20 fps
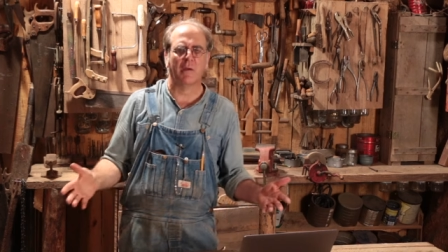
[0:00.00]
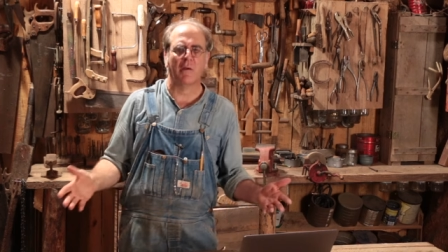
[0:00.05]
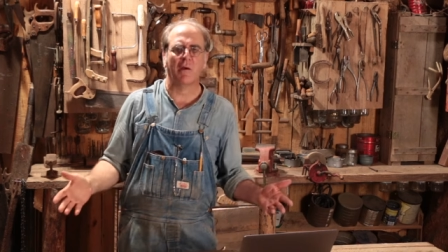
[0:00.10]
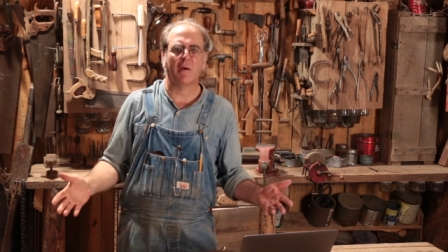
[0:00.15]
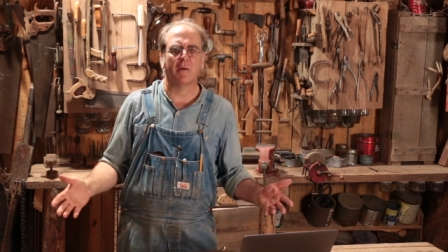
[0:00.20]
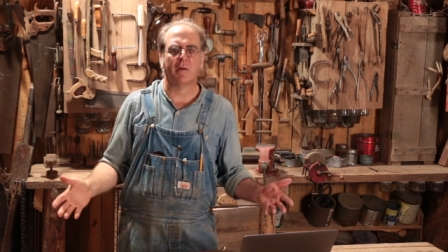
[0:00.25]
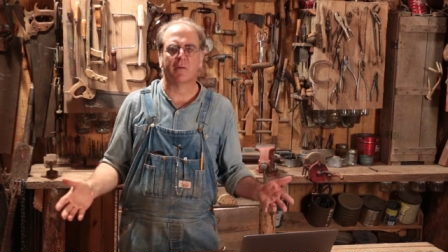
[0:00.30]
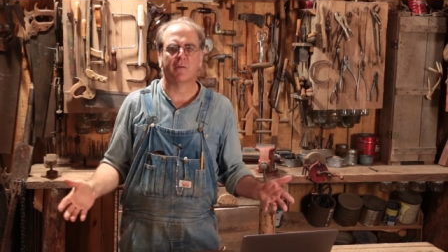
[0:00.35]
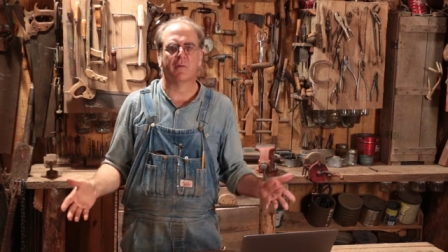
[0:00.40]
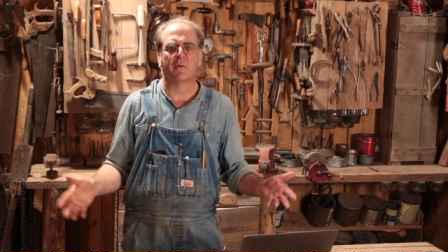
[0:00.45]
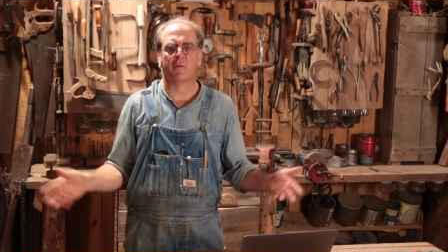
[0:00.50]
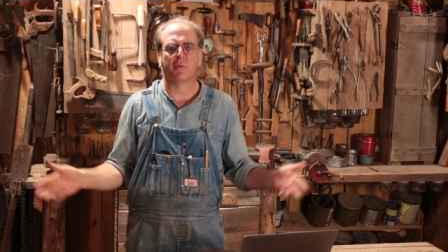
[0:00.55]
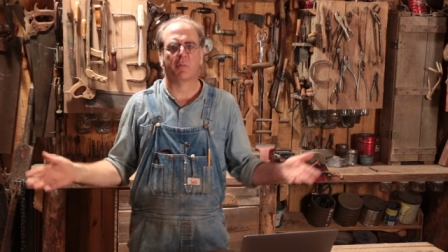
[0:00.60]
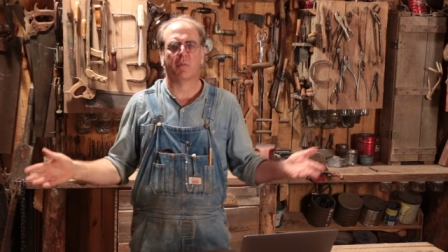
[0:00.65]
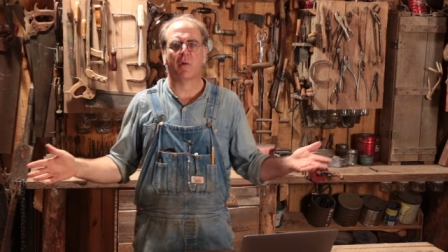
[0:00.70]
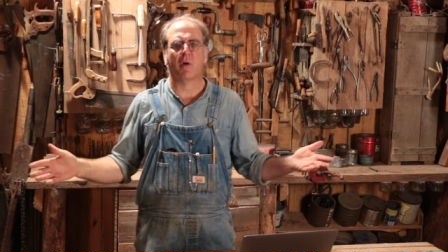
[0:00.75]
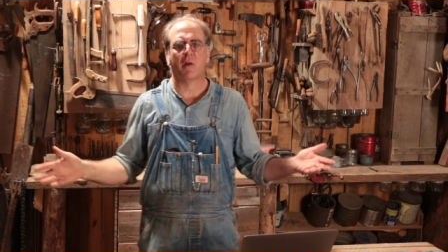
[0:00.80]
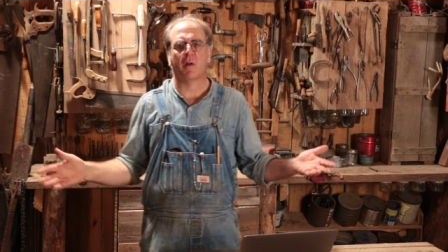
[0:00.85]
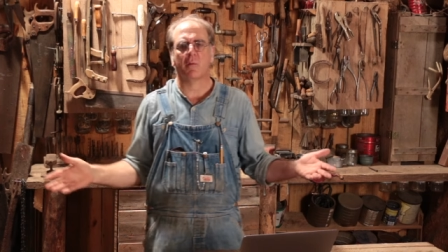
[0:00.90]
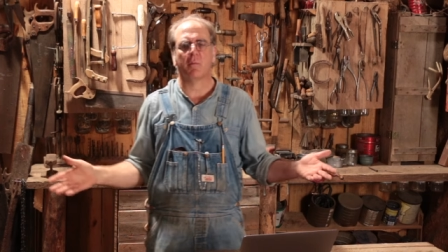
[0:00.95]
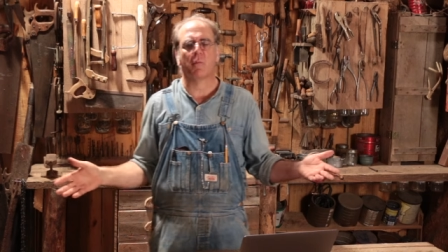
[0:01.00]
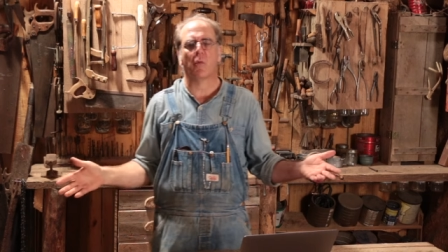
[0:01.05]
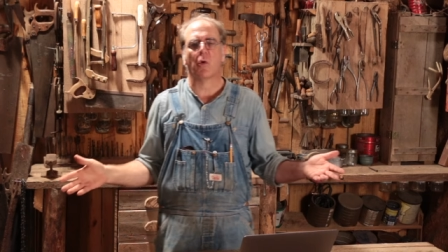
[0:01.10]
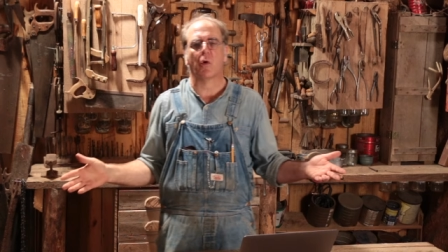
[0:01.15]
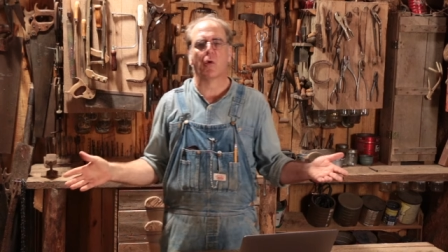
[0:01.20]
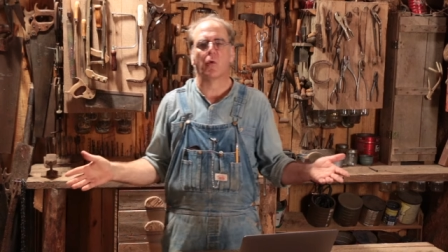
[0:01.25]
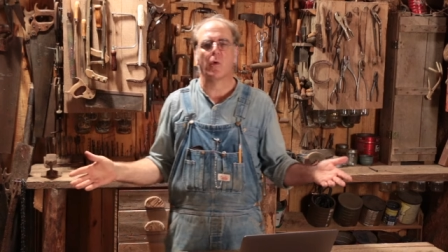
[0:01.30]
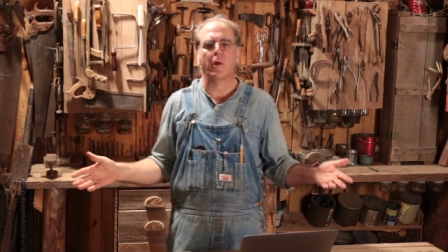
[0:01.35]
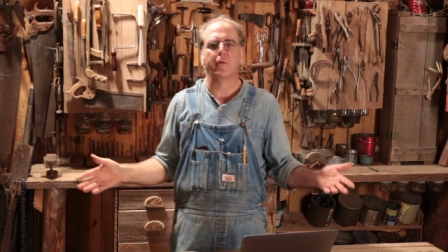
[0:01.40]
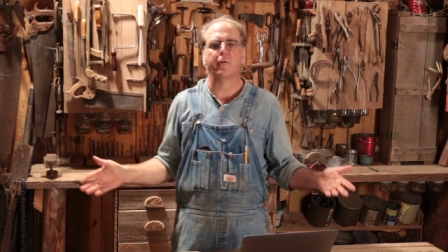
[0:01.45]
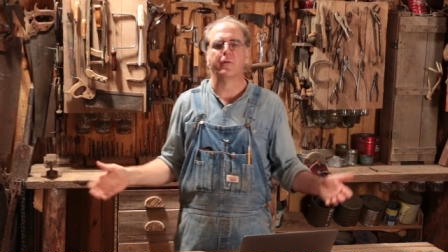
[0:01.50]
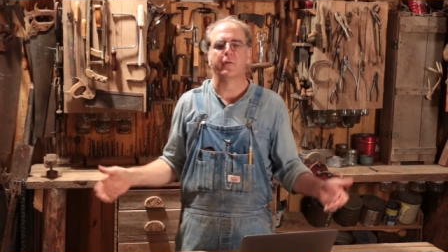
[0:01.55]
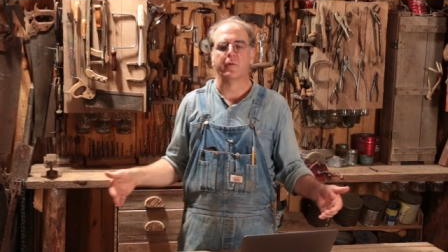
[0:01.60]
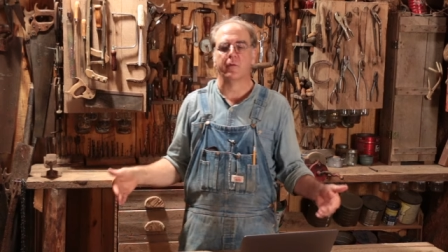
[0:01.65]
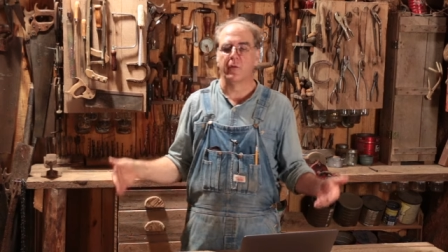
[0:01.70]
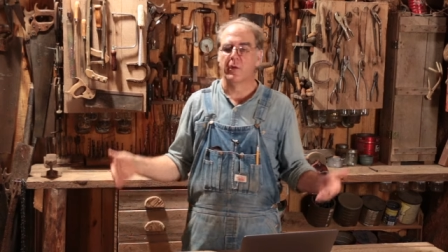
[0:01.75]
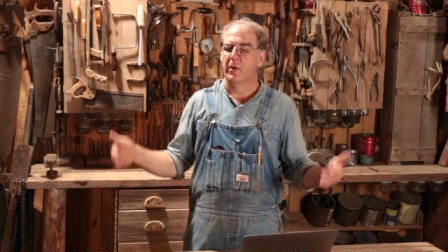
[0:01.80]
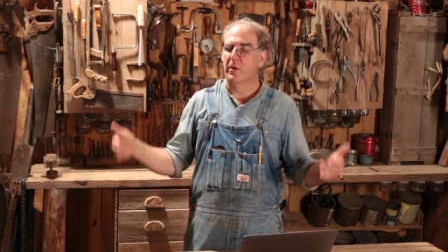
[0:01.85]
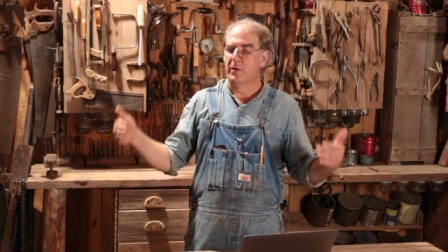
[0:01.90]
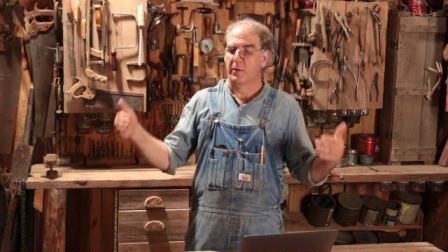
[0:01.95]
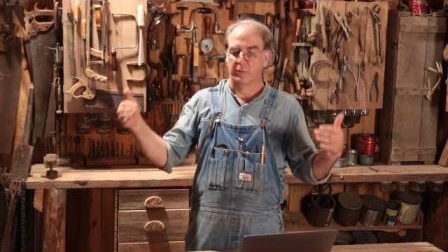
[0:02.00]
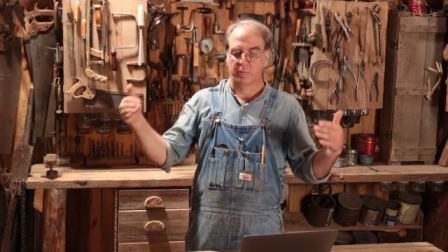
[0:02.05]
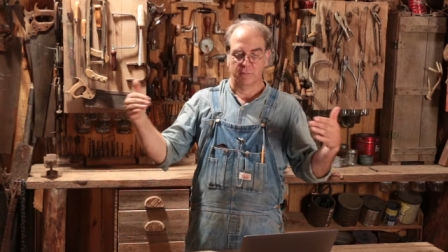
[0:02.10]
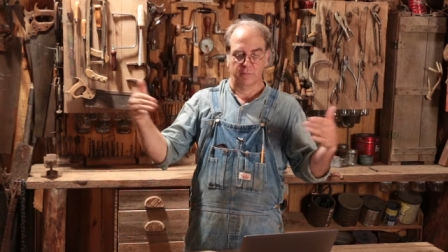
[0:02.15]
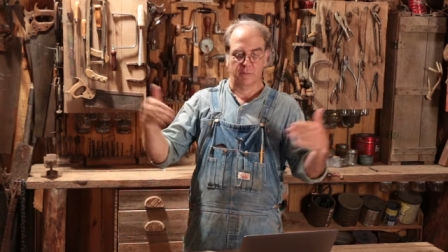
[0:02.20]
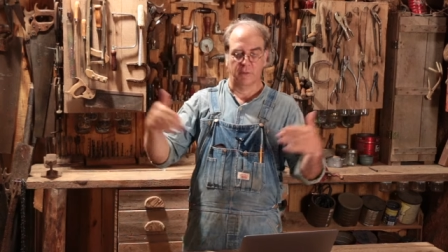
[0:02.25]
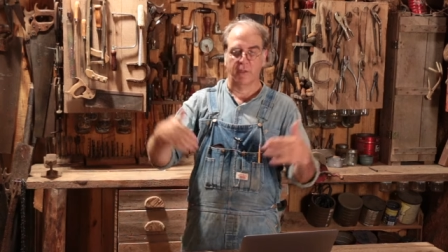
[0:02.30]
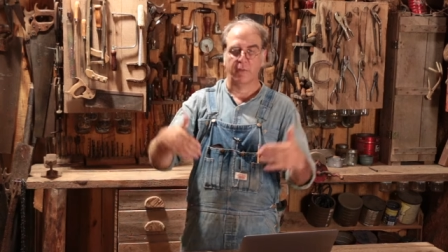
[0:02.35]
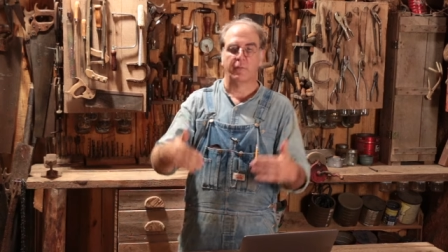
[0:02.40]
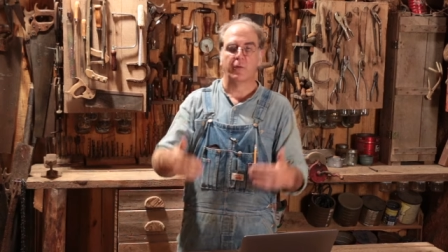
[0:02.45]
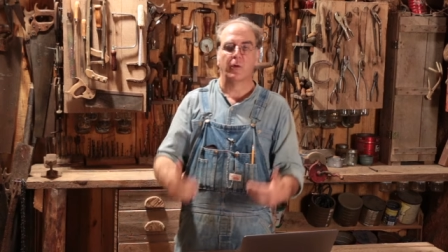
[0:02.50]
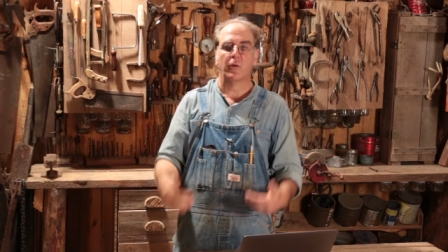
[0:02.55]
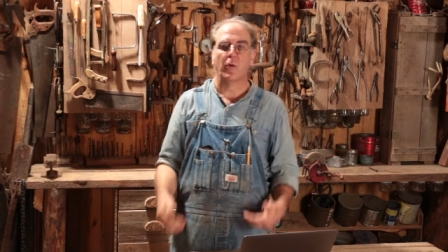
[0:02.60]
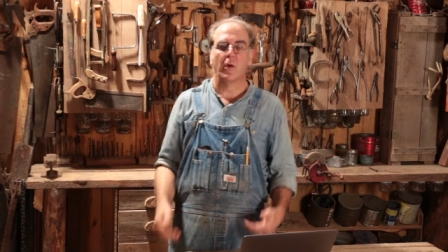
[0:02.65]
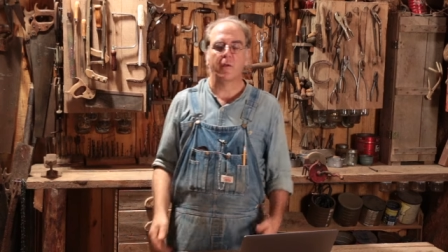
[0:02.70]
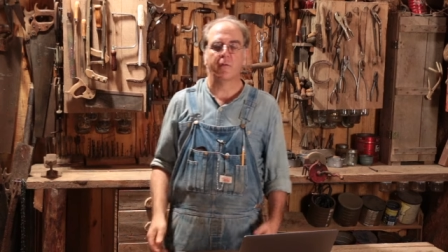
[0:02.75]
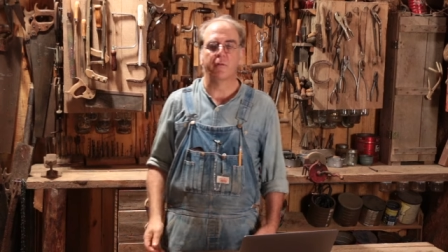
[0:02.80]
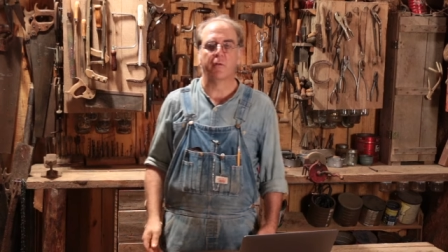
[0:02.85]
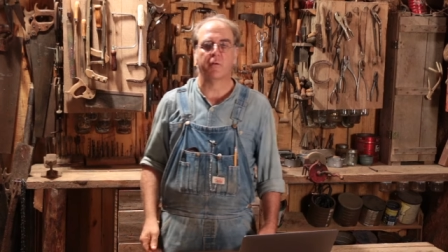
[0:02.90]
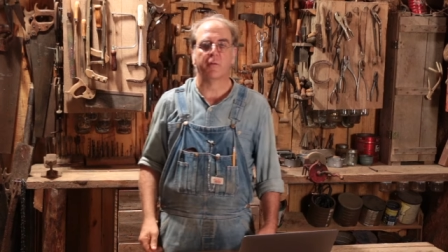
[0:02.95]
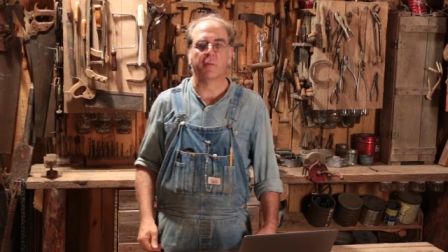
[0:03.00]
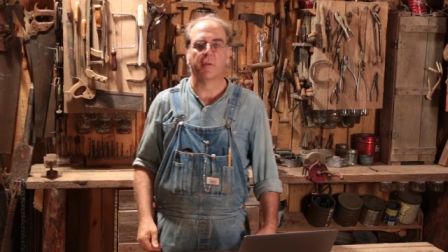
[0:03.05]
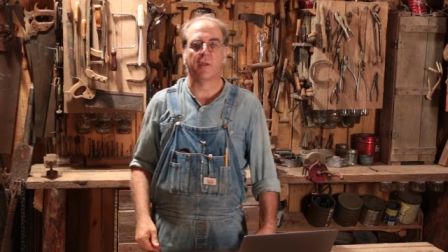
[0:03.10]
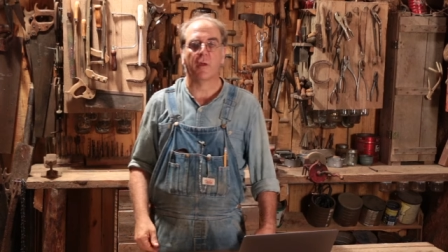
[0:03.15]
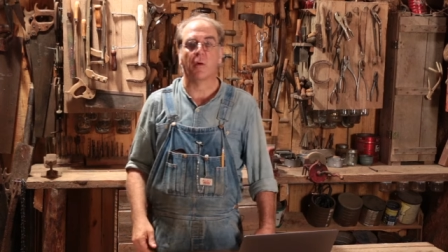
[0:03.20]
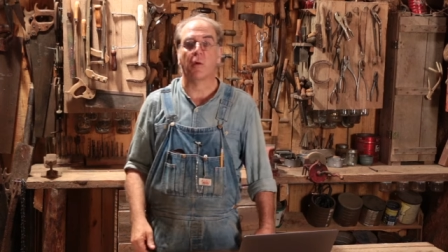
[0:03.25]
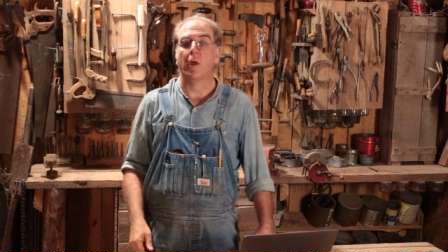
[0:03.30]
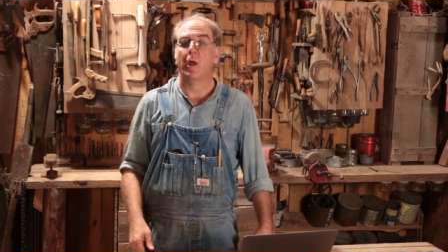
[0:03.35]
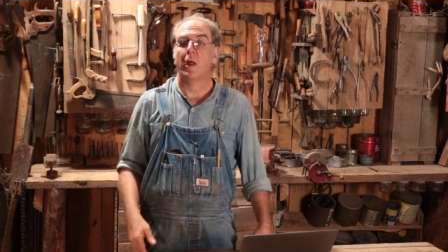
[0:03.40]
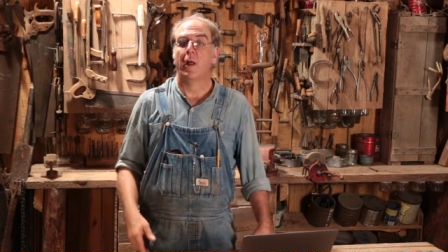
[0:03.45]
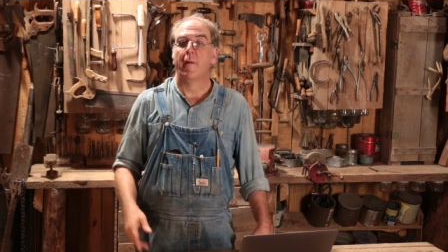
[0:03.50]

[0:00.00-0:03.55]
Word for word: on has just brought up more questions. Leave your questions below.